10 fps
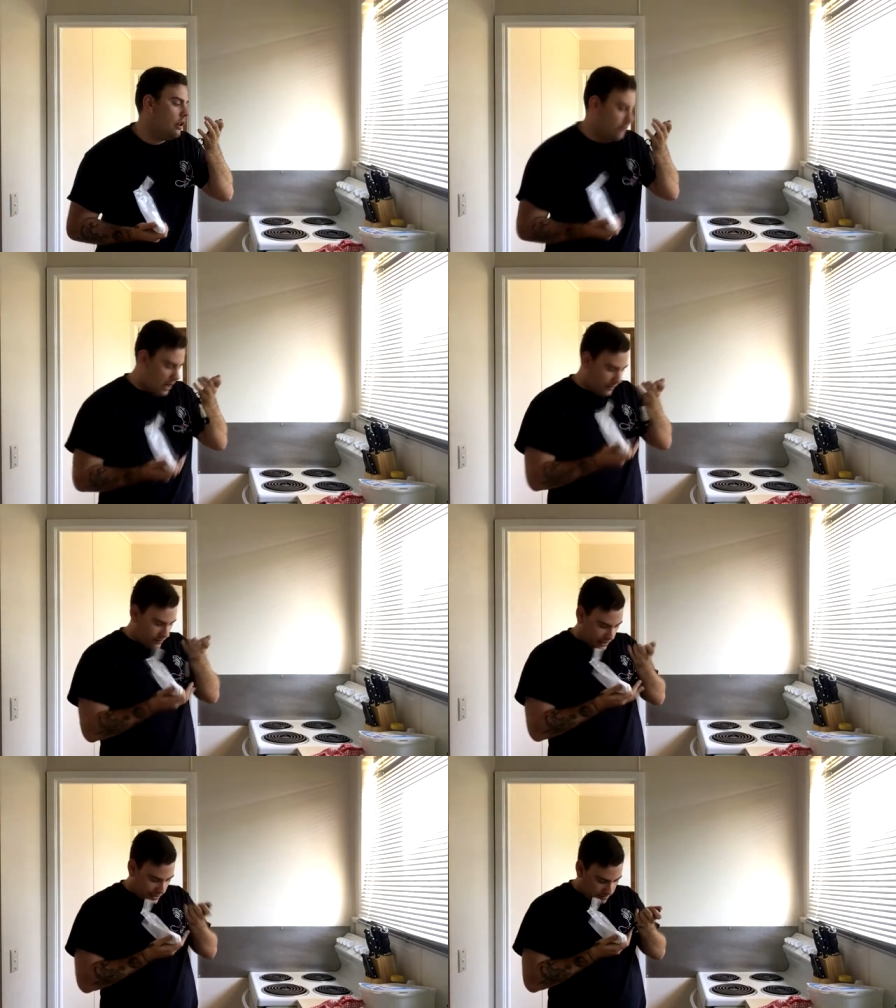It's 1/2
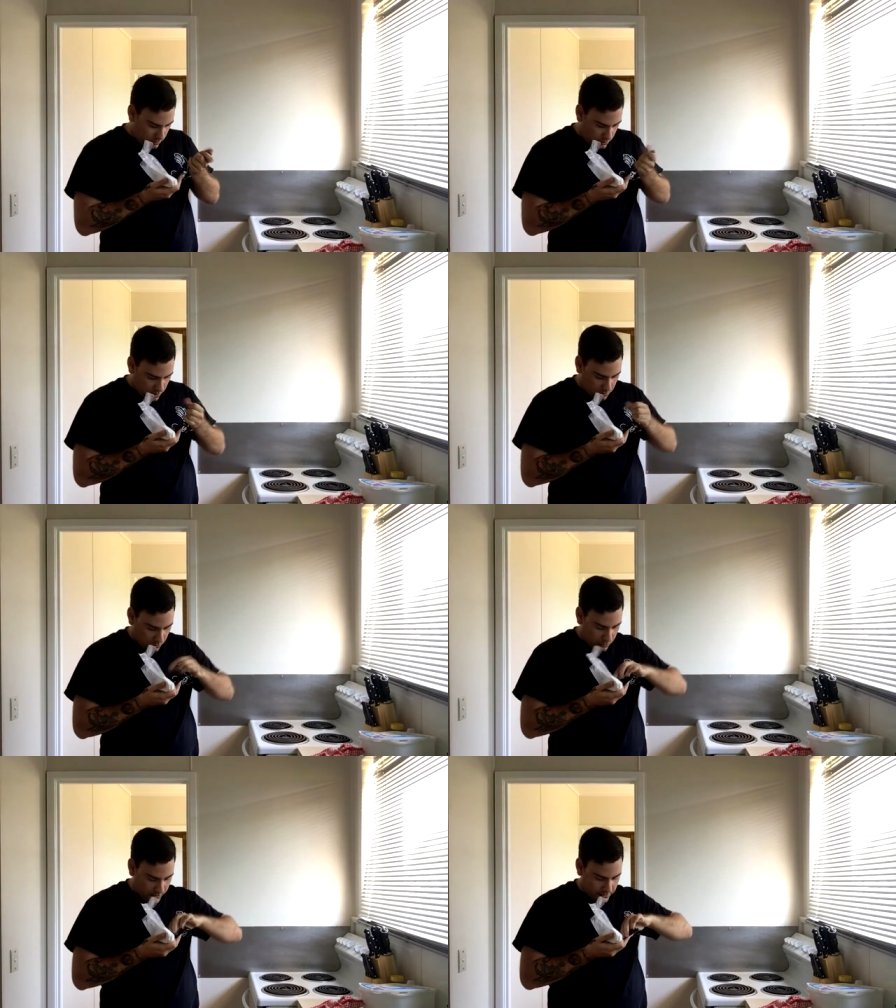teaspoon. I
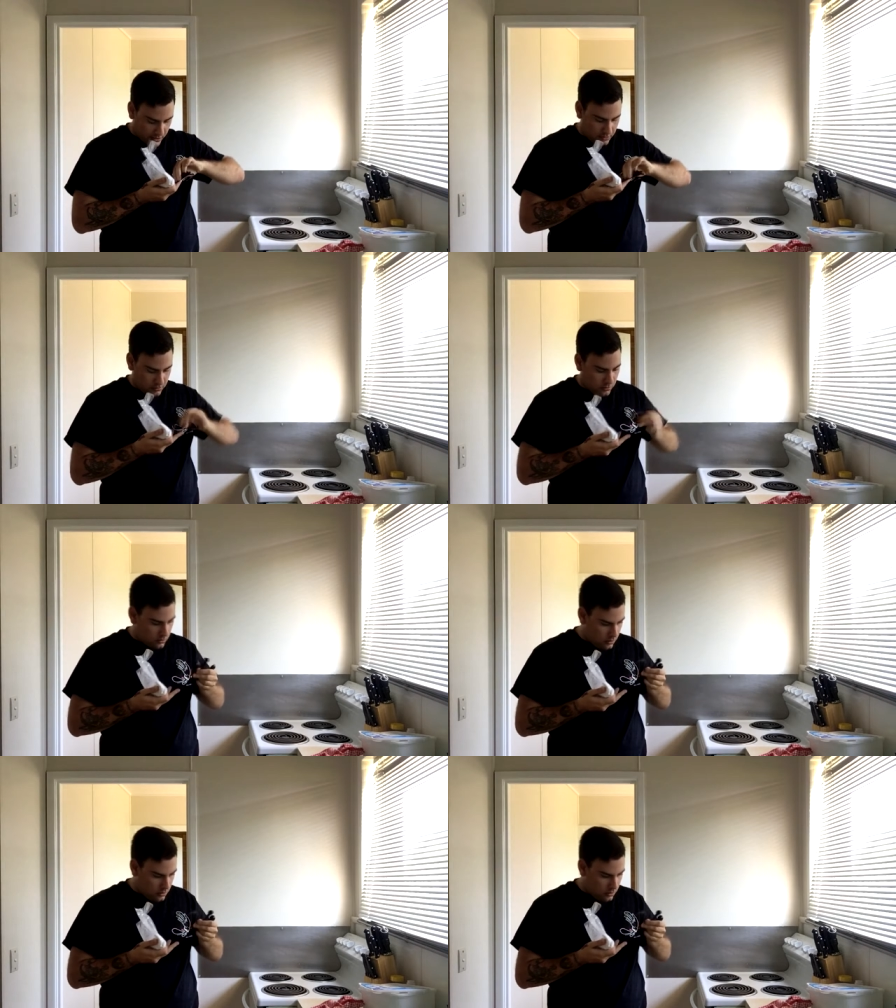want 1 teaspoon.